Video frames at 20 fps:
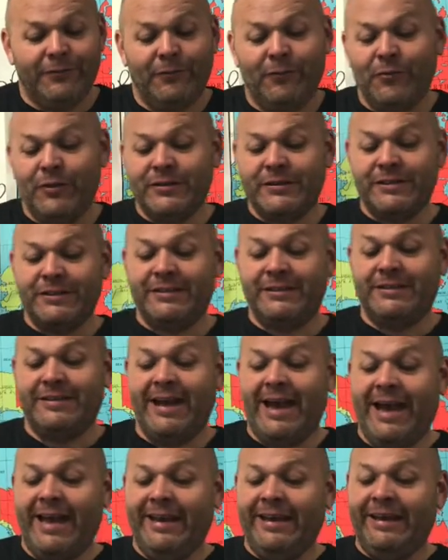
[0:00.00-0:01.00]
The
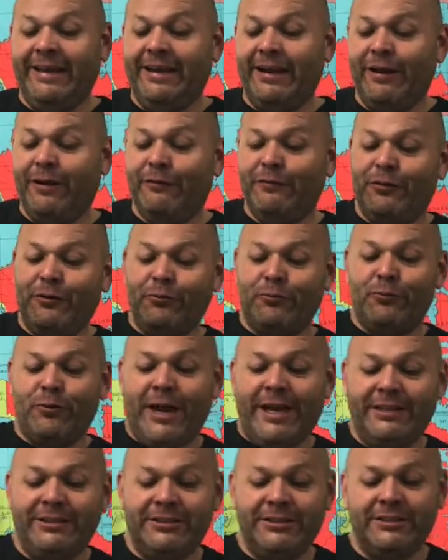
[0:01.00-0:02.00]
Society of the
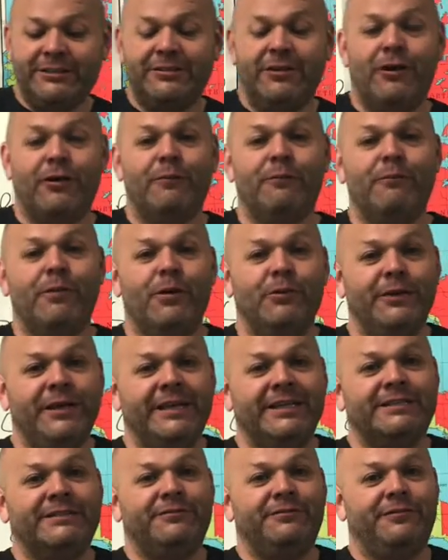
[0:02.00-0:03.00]
Righteous
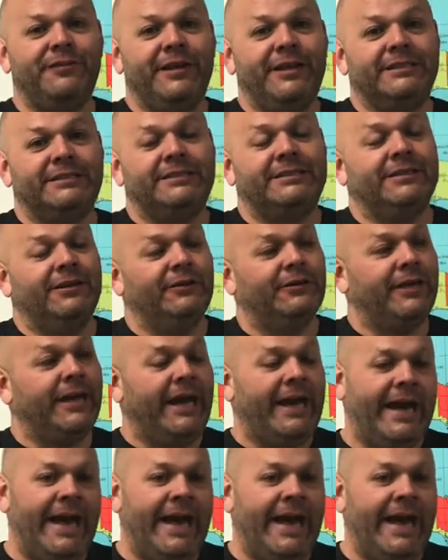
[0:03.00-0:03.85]
Harmonious Fist, okay?